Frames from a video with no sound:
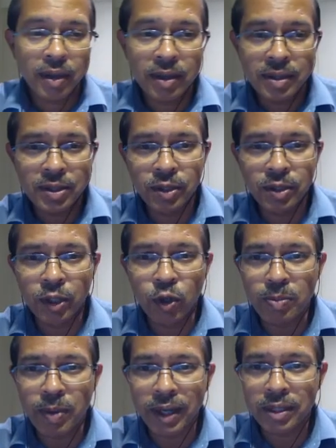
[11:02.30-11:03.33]
So it goes
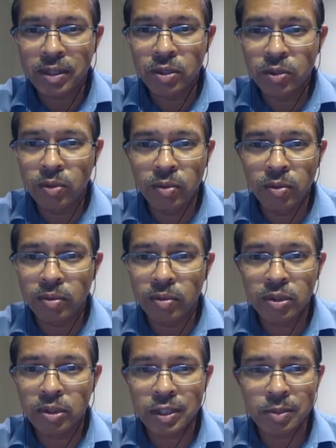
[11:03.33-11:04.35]
back to
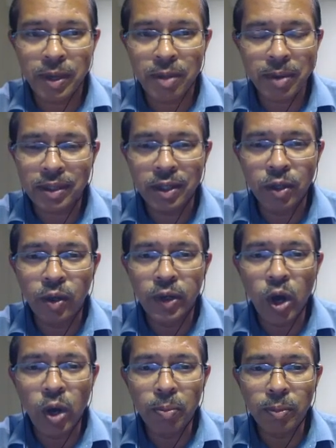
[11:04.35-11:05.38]
just paying back the
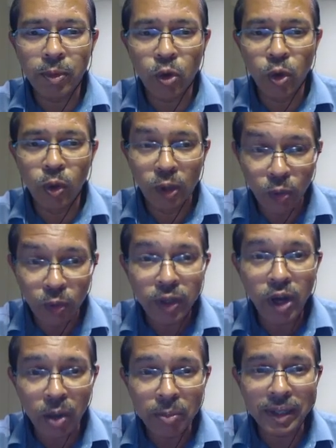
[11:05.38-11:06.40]
loan
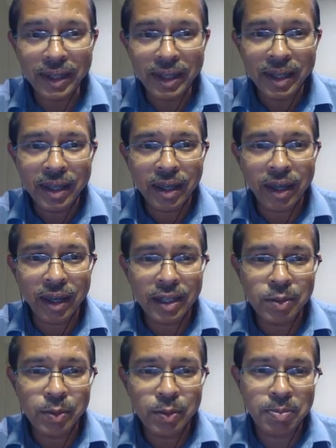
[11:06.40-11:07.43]
normally, and as
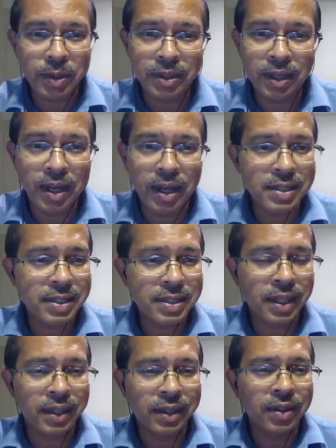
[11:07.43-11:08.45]
we expect, the last
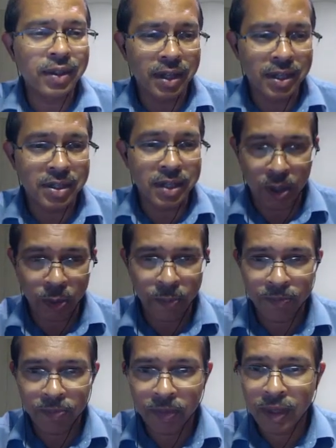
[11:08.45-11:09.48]
cell here is 0.
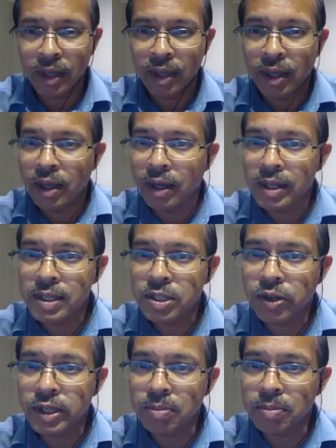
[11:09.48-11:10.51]
Let's try
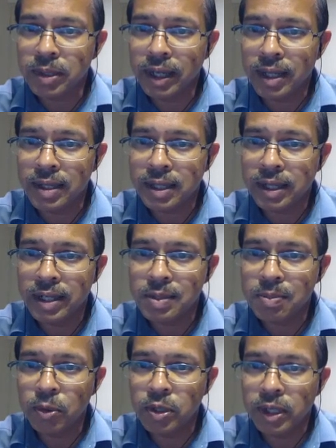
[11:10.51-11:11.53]
something else. Let's
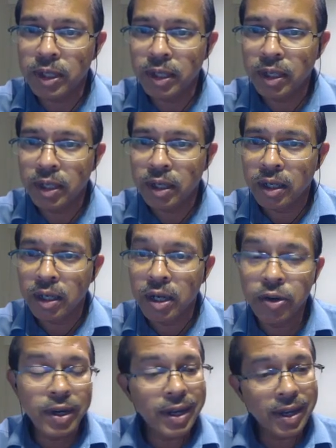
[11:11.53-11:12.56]
put in a
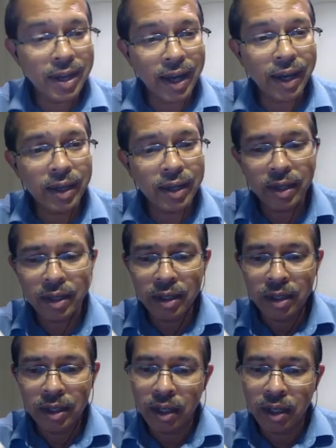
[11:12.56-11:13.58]
really high
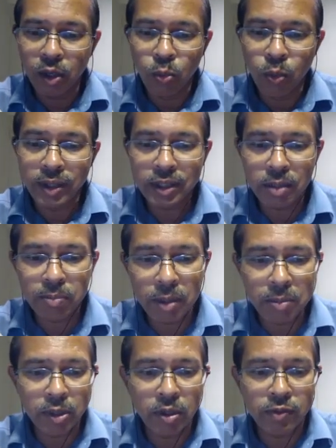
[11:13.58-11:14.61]
one-time
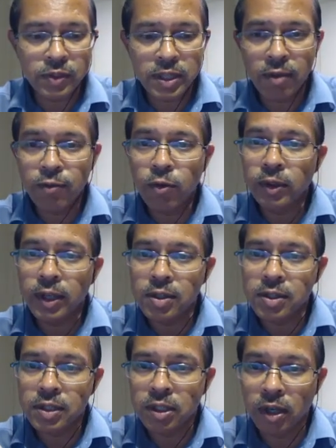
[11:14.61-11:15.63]
payment of say
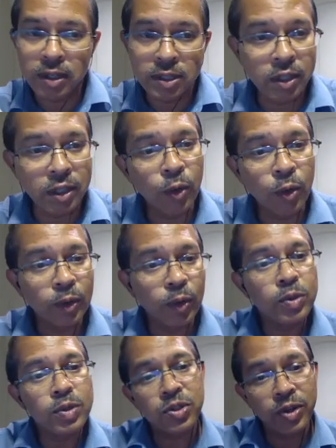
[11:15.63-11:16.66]
$4,000, so the loan
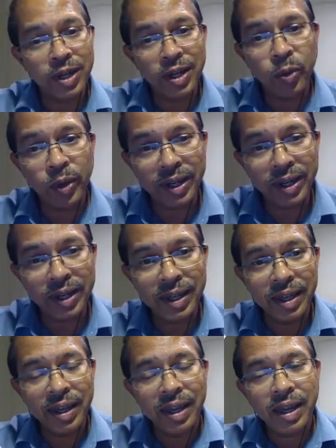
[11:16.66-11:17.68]
closes really quickly,
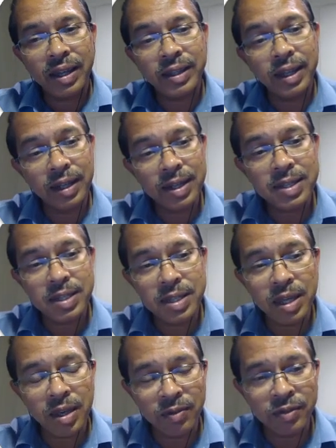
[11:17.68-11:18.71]
and then let's
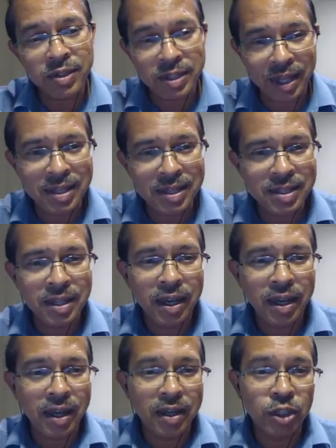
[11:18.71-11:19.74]
see if the cells
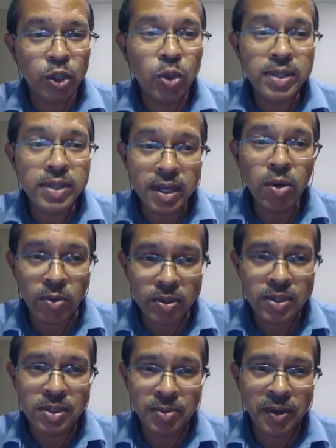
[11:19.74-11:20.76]
show
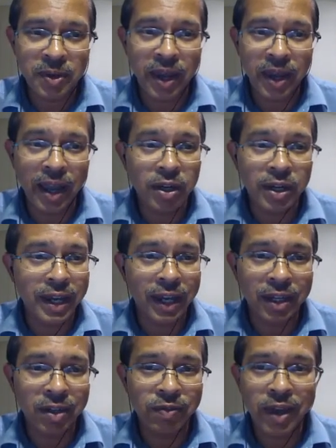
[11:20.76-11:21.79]
zeros and not
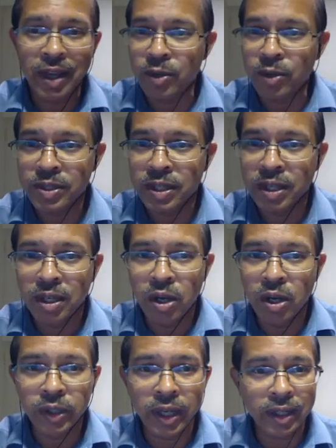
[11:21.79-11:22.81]
negative values.
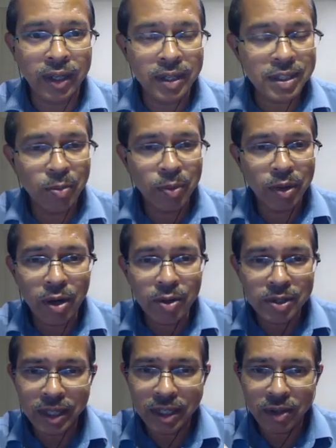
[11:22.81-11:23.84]
Okay, I clicked somewhere
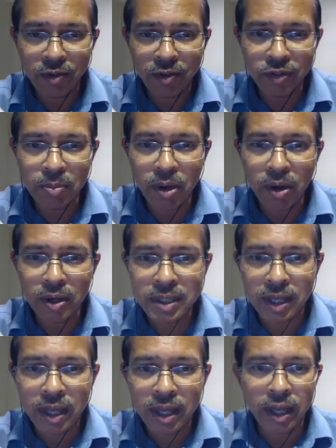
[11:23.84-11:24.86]
outside of that box,
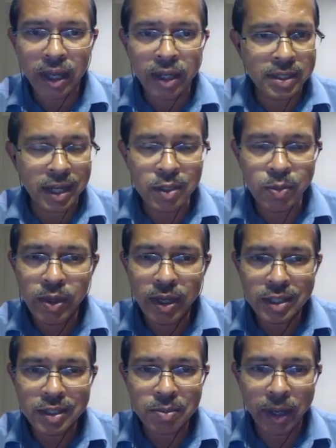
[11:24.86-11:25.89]
and yes, as we
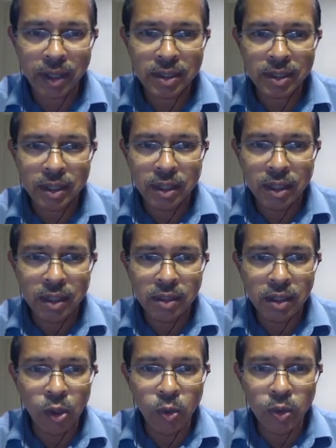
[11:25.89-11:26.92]
expect, the
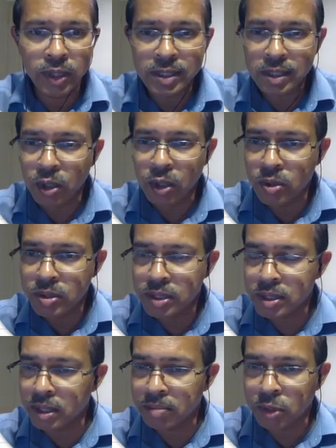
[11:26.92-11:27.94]
loan does close
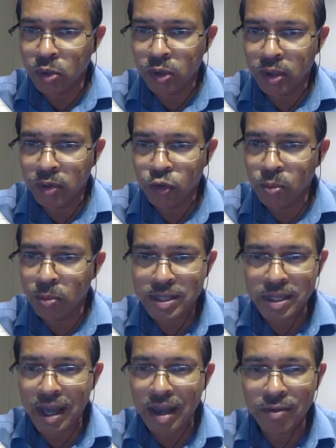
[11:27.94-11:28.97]
in a few months
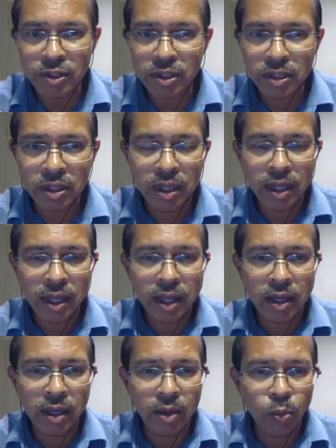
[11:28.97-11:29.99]
after
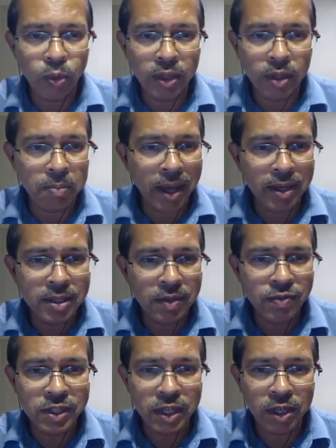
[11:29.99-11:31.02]
with a balance of
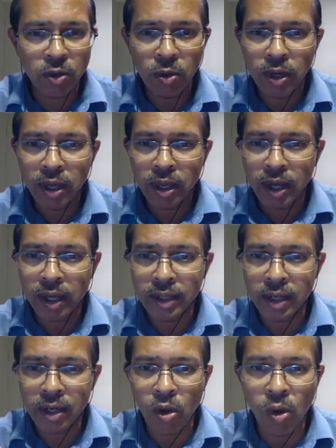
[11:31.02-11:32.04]
0, and
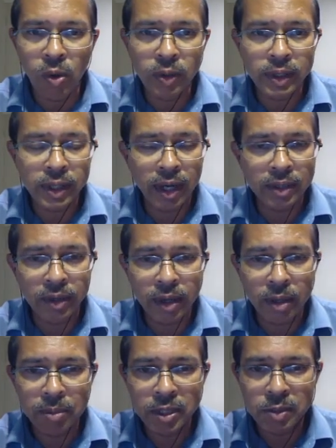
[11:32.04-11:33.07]
then all the other
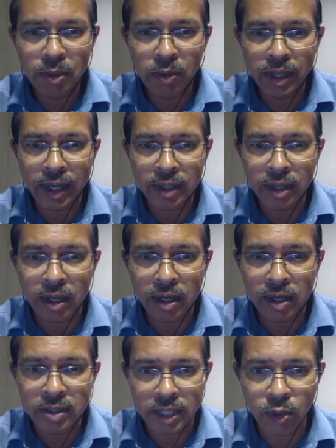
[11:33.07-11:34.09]
numbers below that
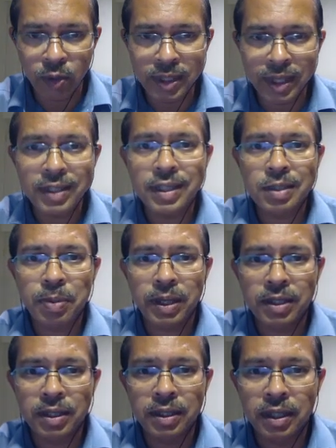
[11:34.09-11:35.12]
are zeros as
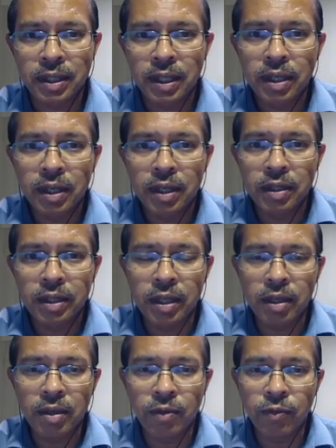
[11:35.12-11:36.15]
expected. The